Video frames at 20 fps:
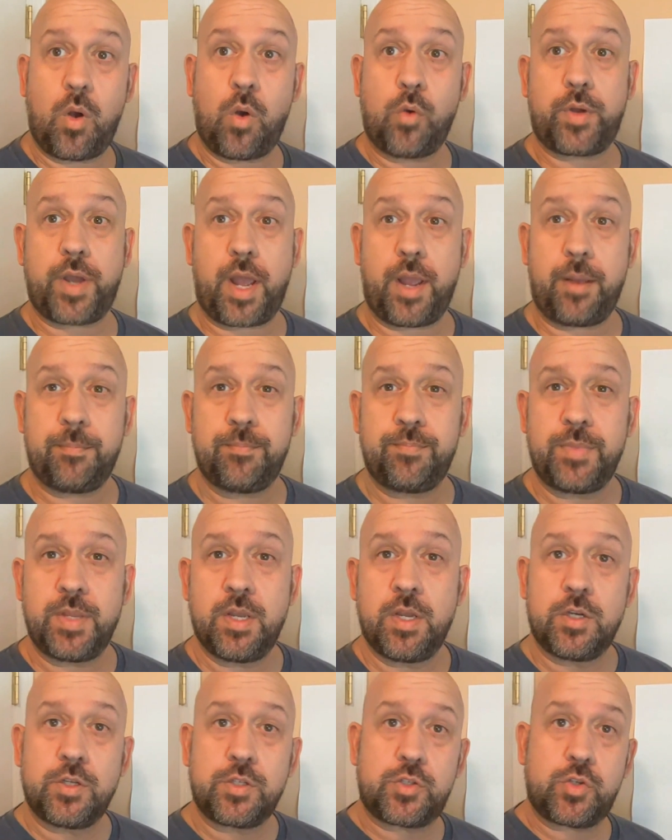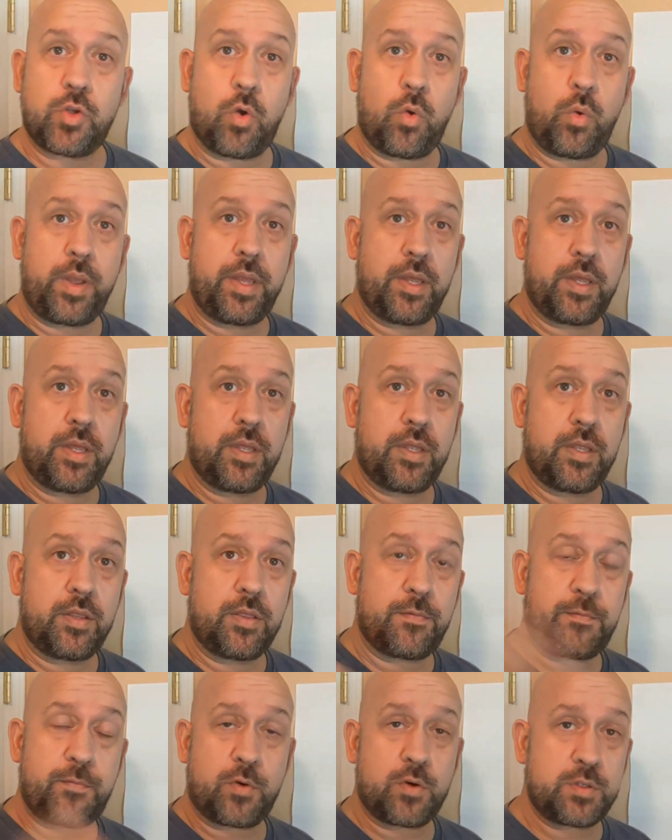Okay, so in
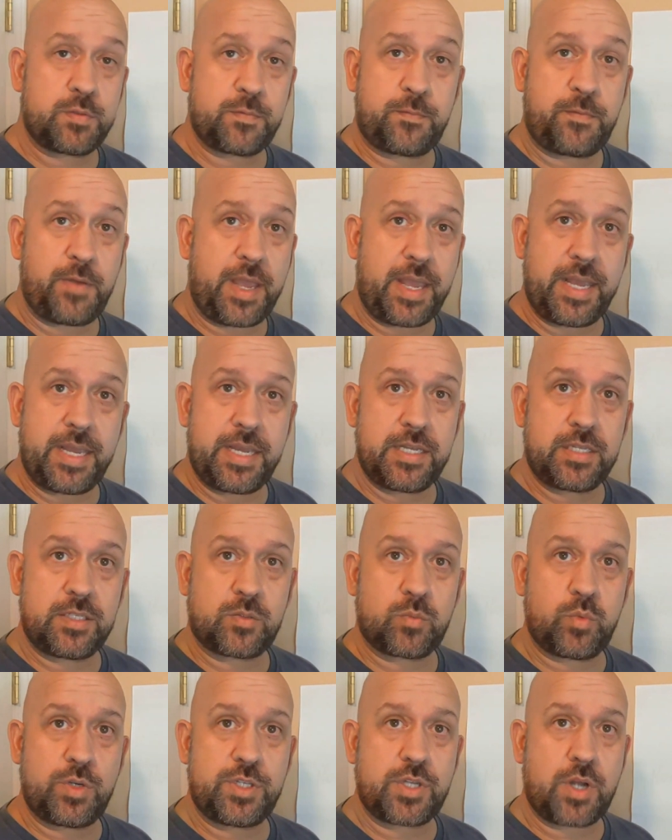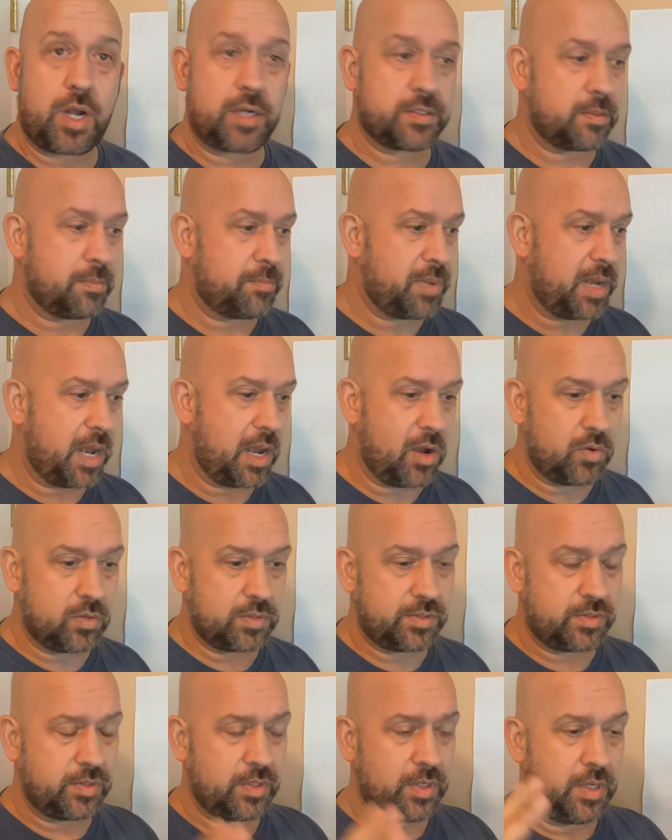the first phase, we talked
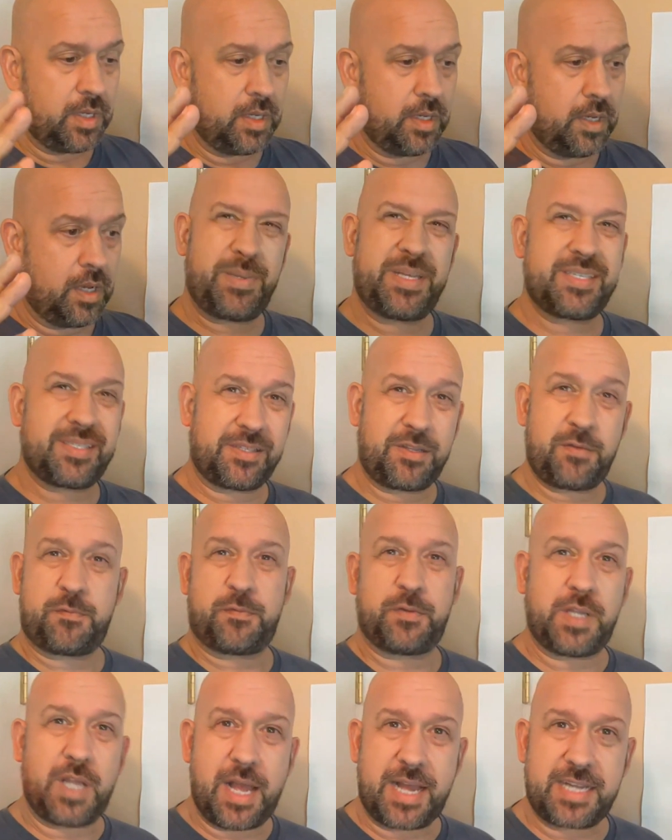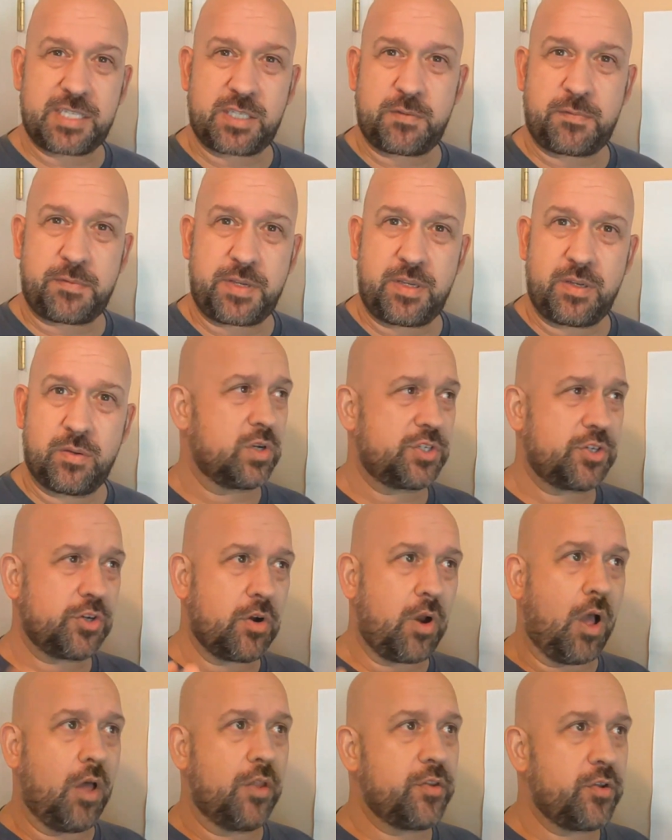about basically philosophy. What's
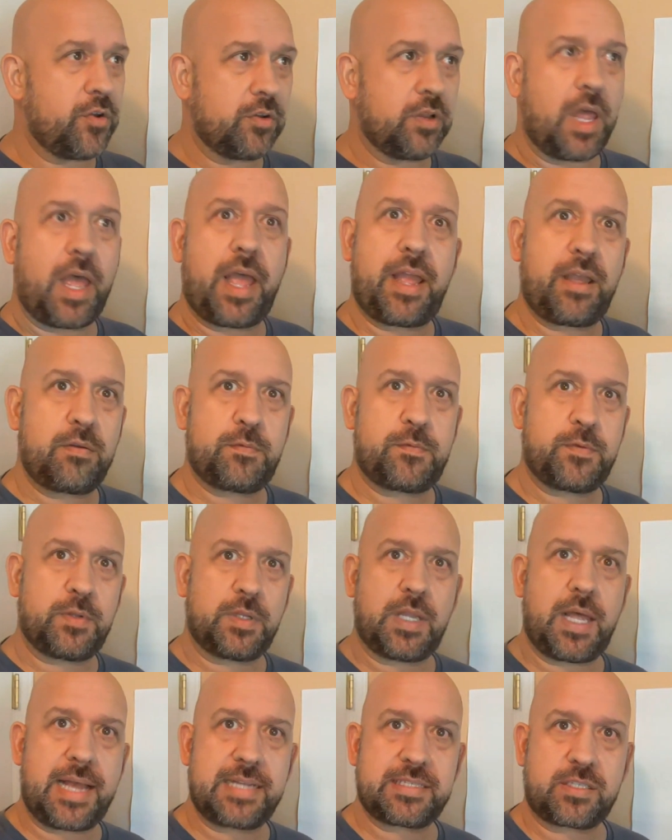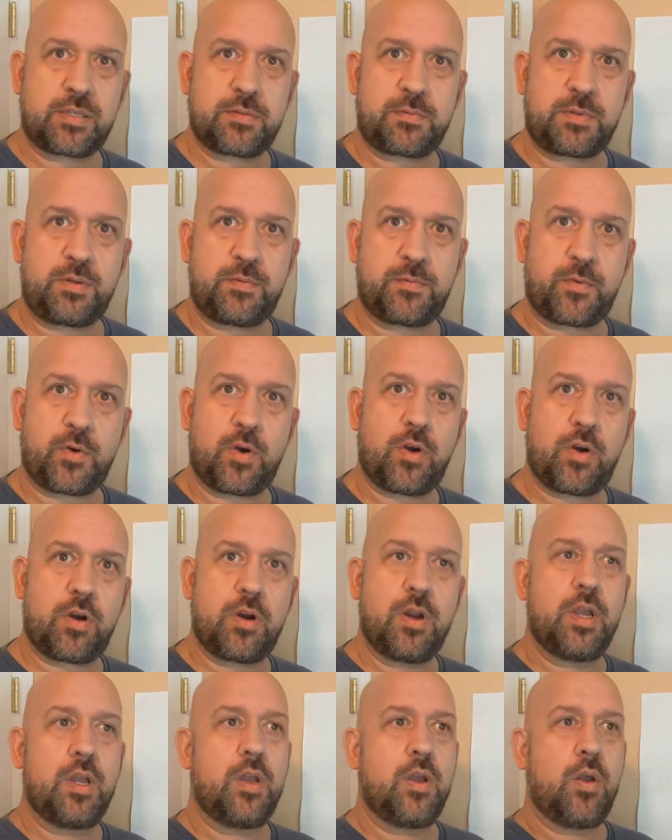your underlying philosophy
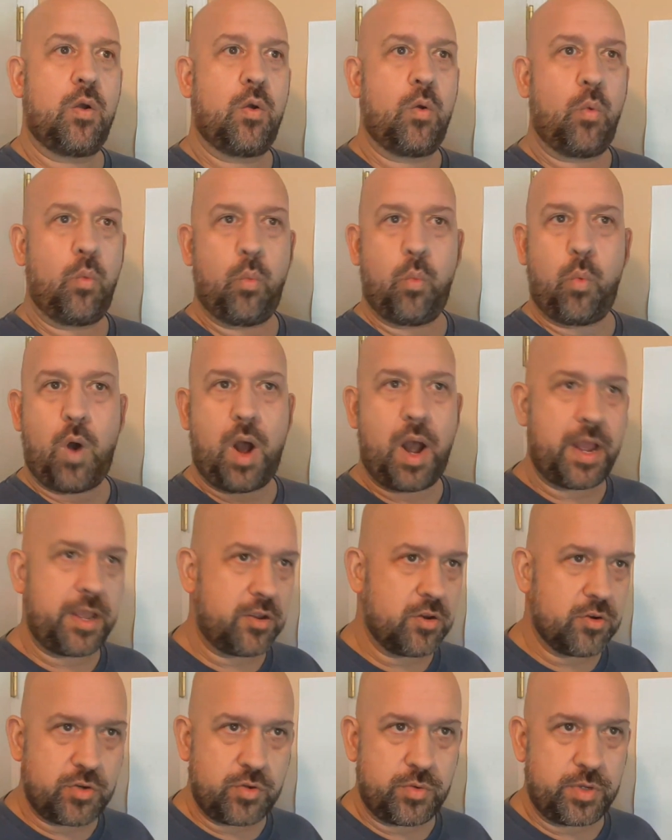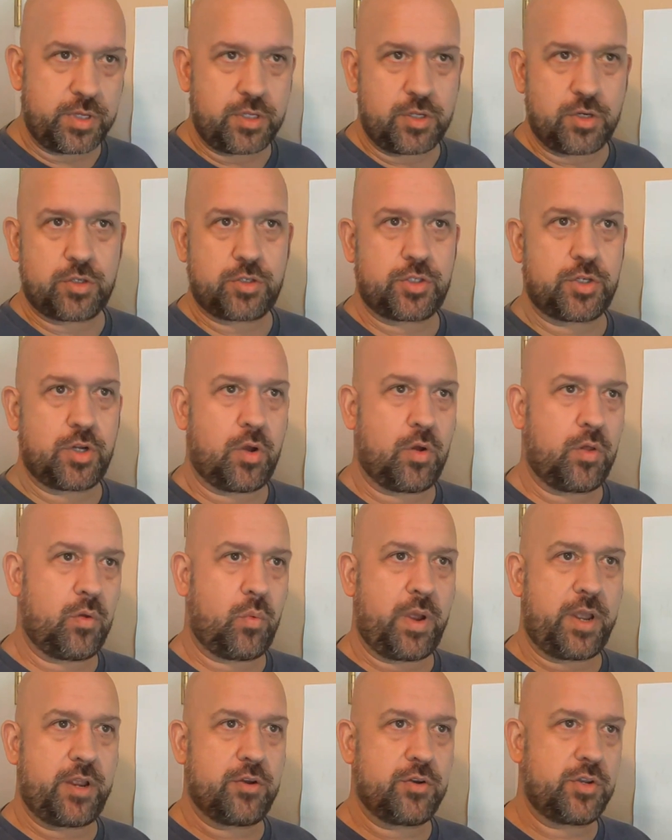for why you're doing your show the
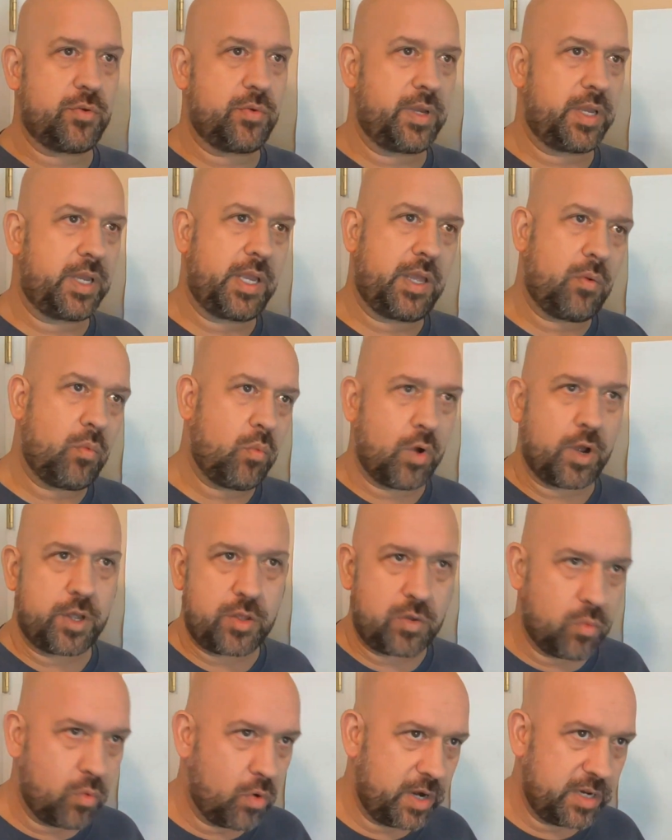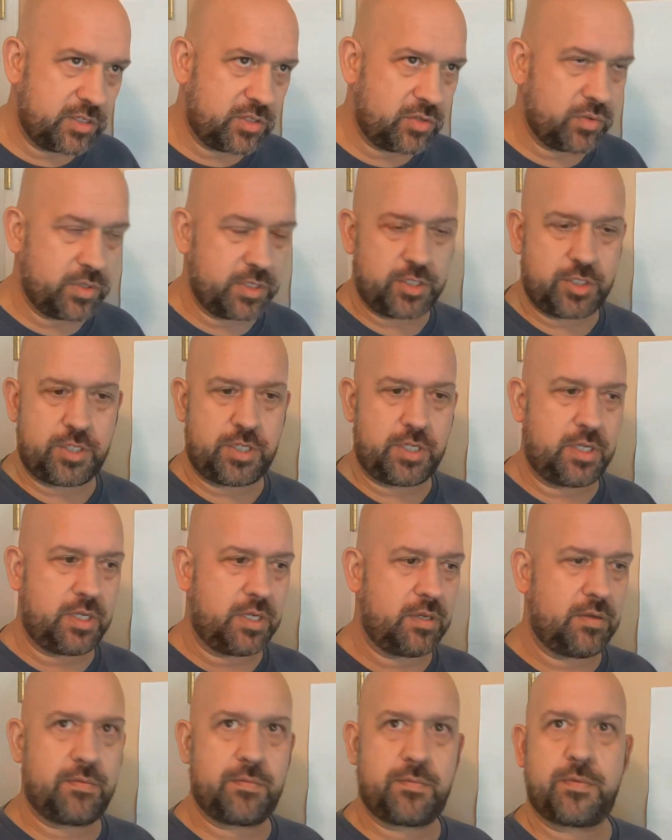way you're doing it, what you want it to
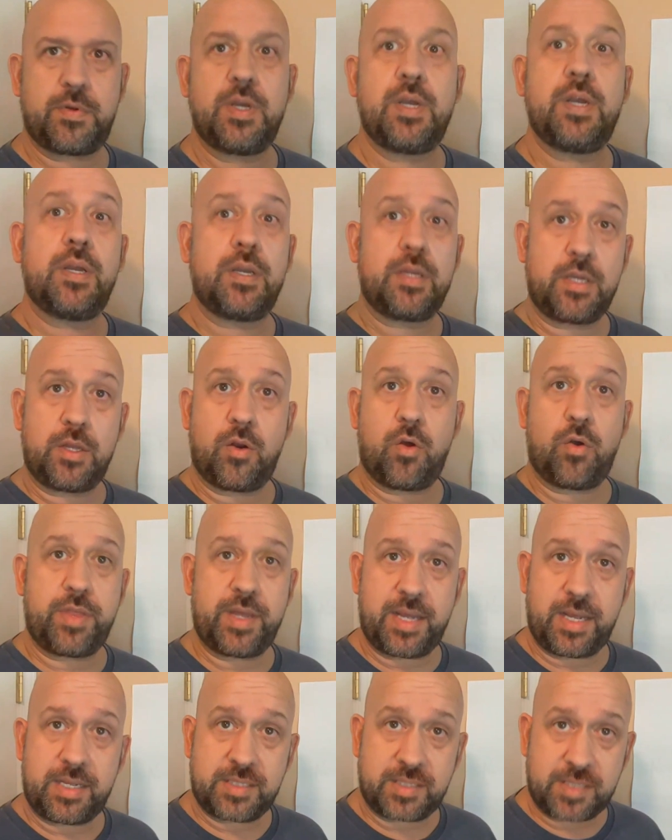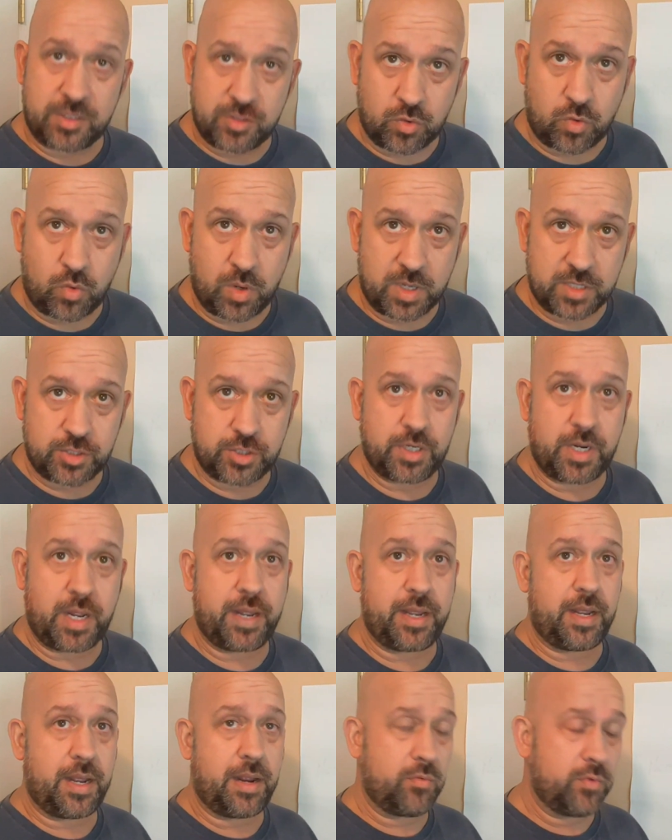achieve? You know, the essential question
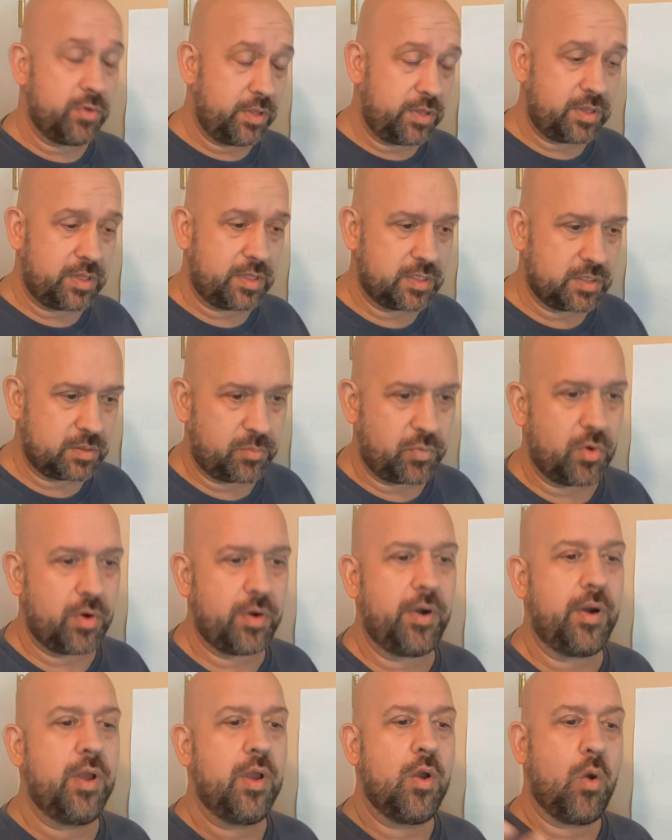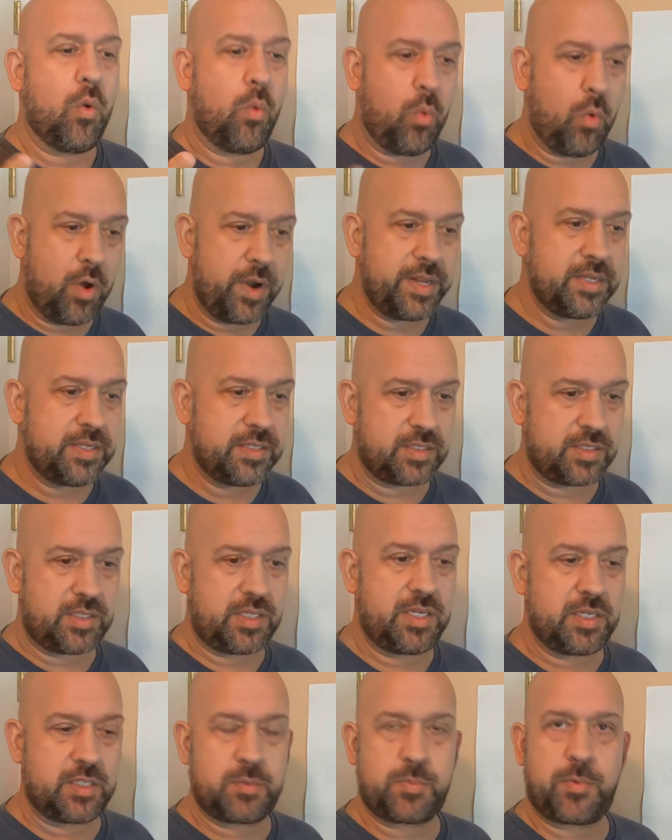I really think is important. What is
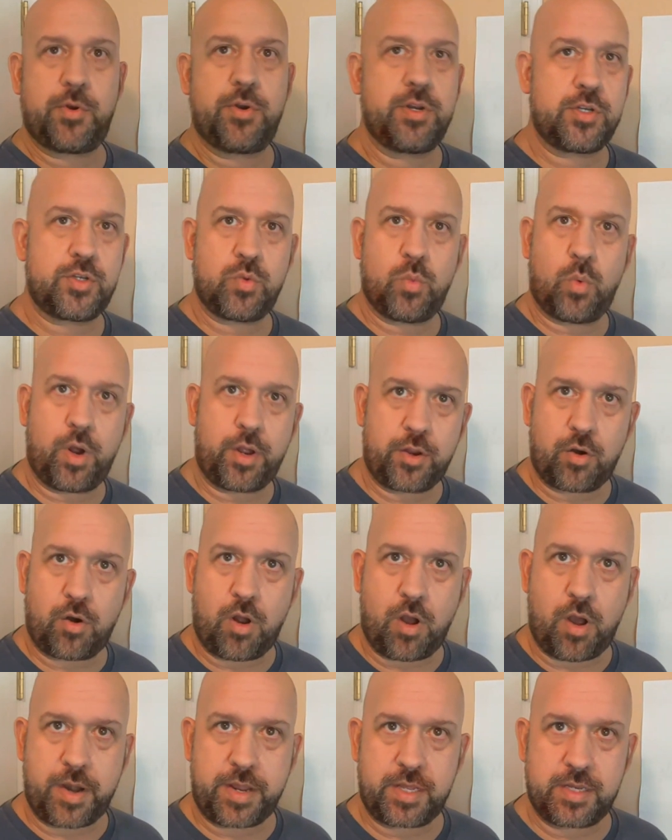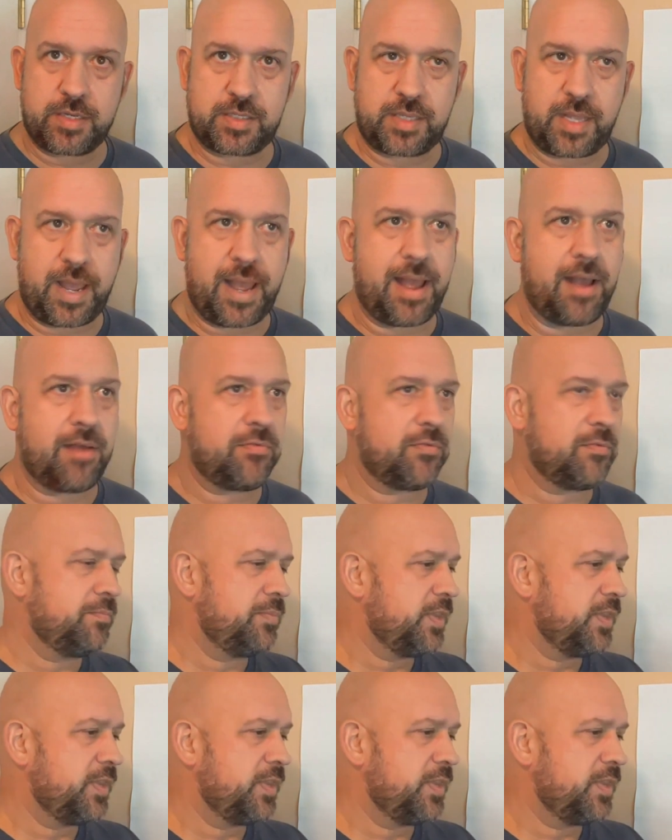the experience you want your audience to have?